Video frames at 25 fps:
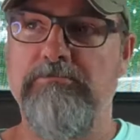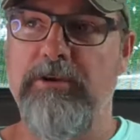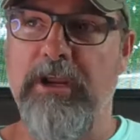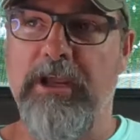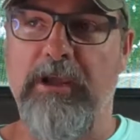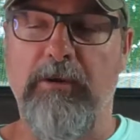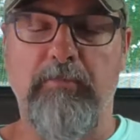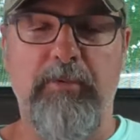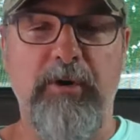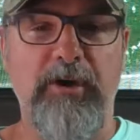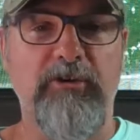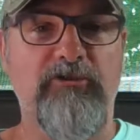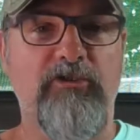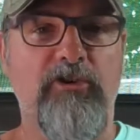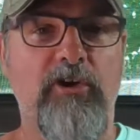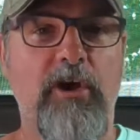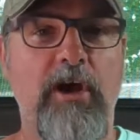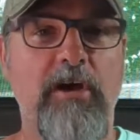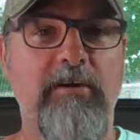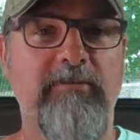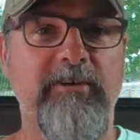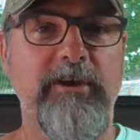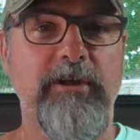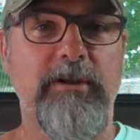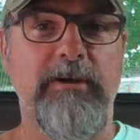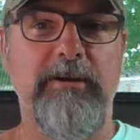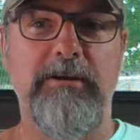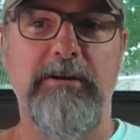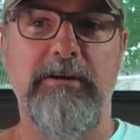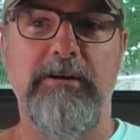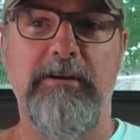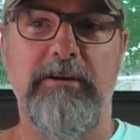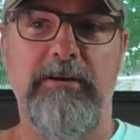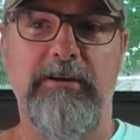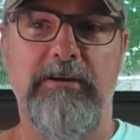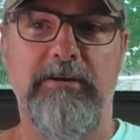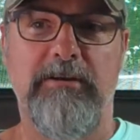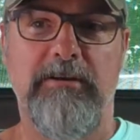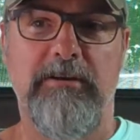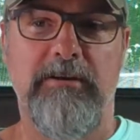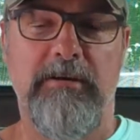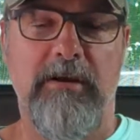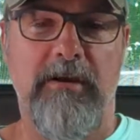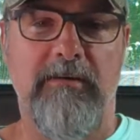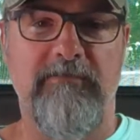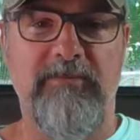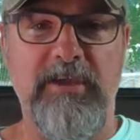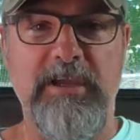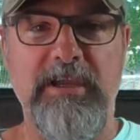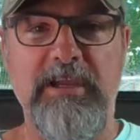take a picture of it,
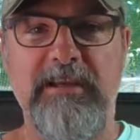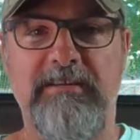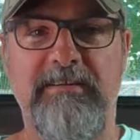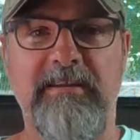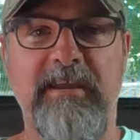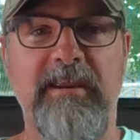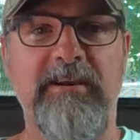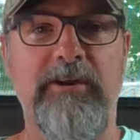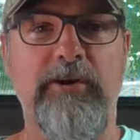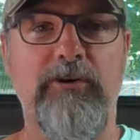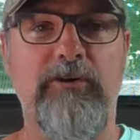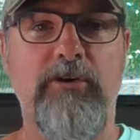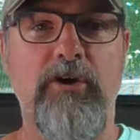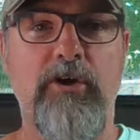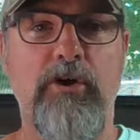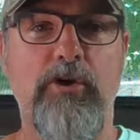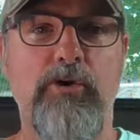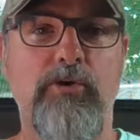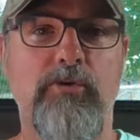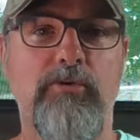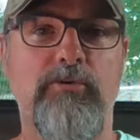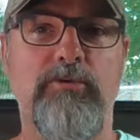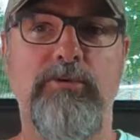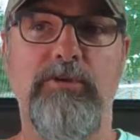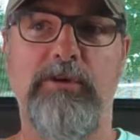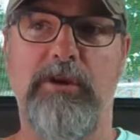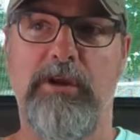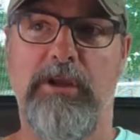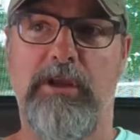of the E10 error code,